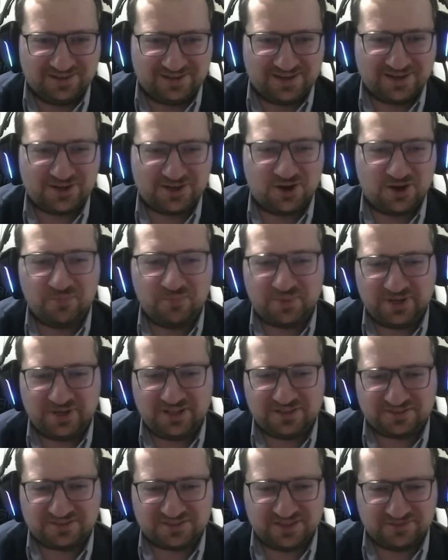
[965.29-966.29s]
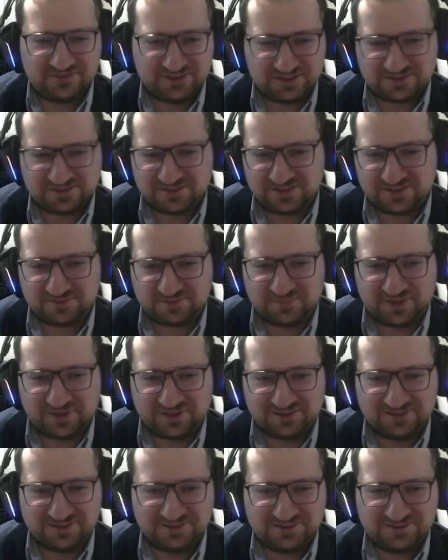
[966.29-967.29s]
A company is 76 men.